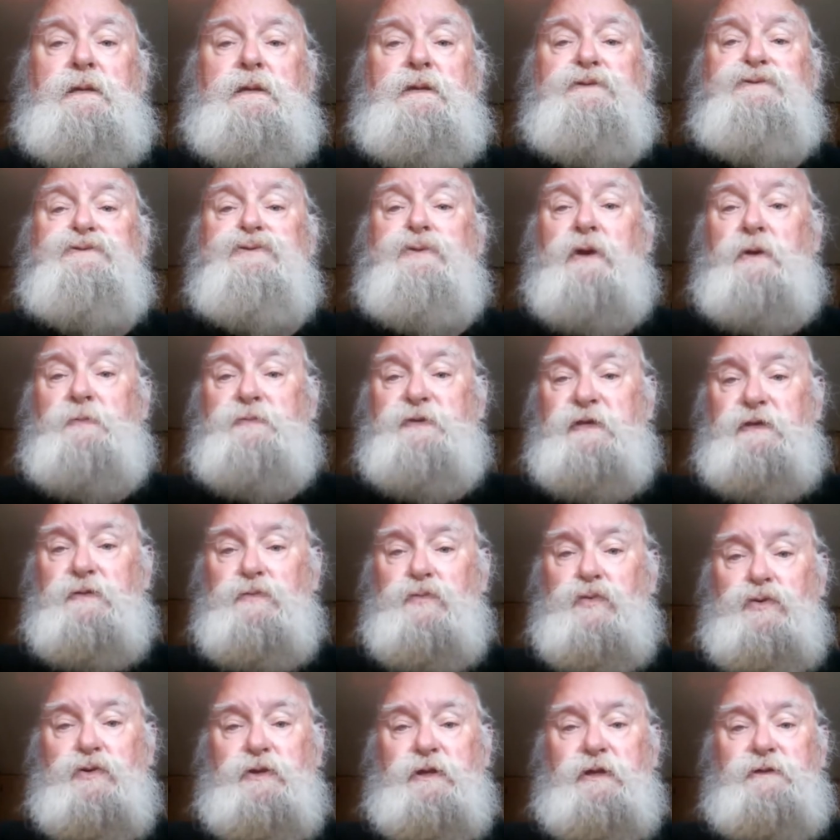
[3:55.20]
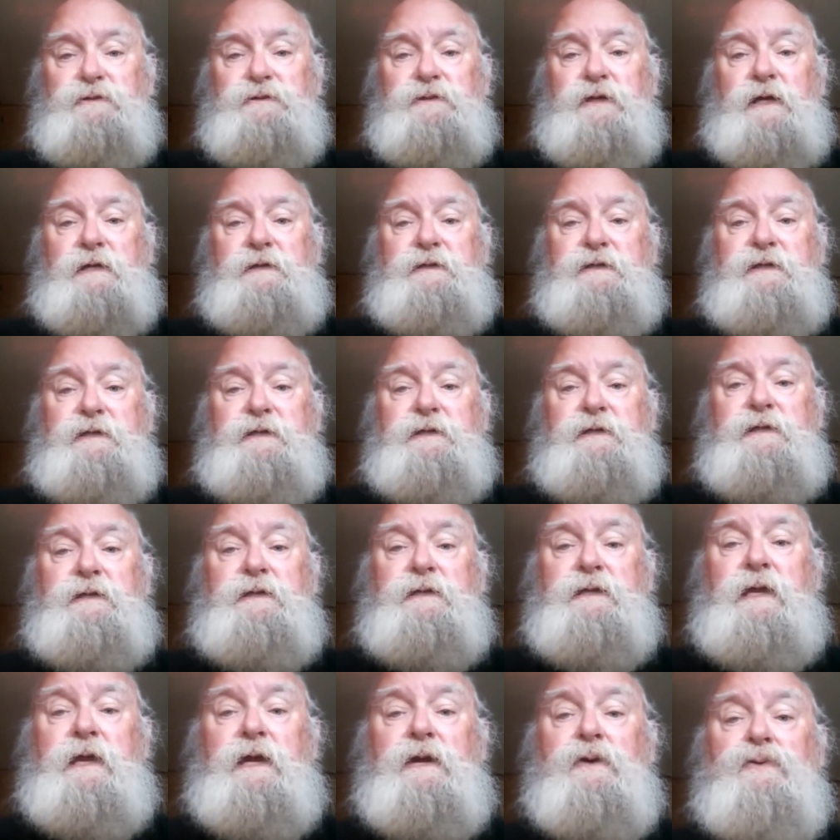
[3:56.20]
And so I began working 90
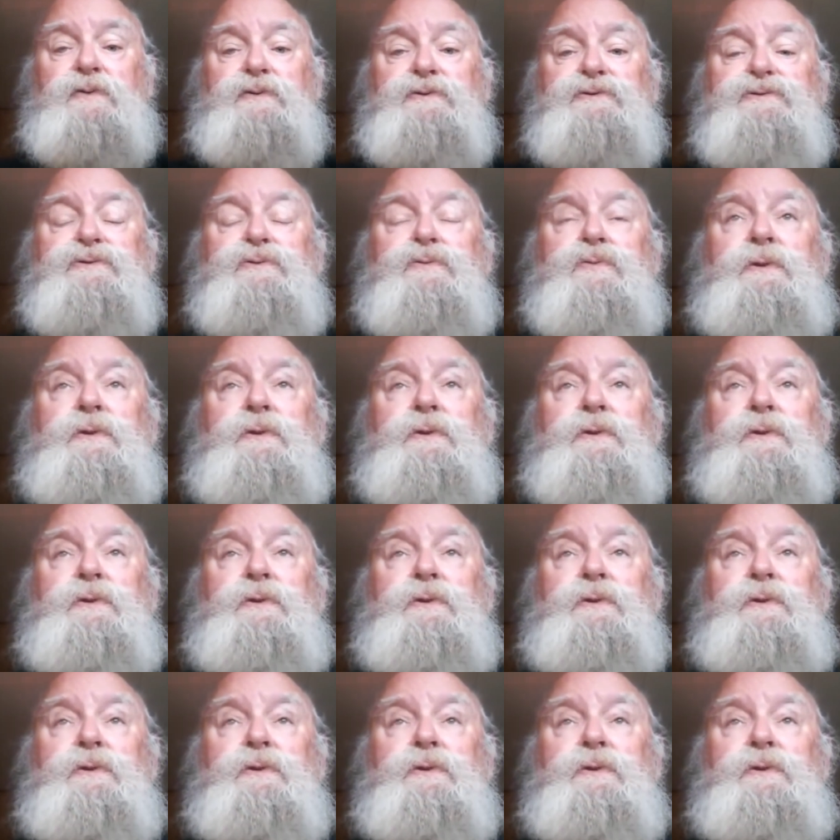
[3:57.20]
hours a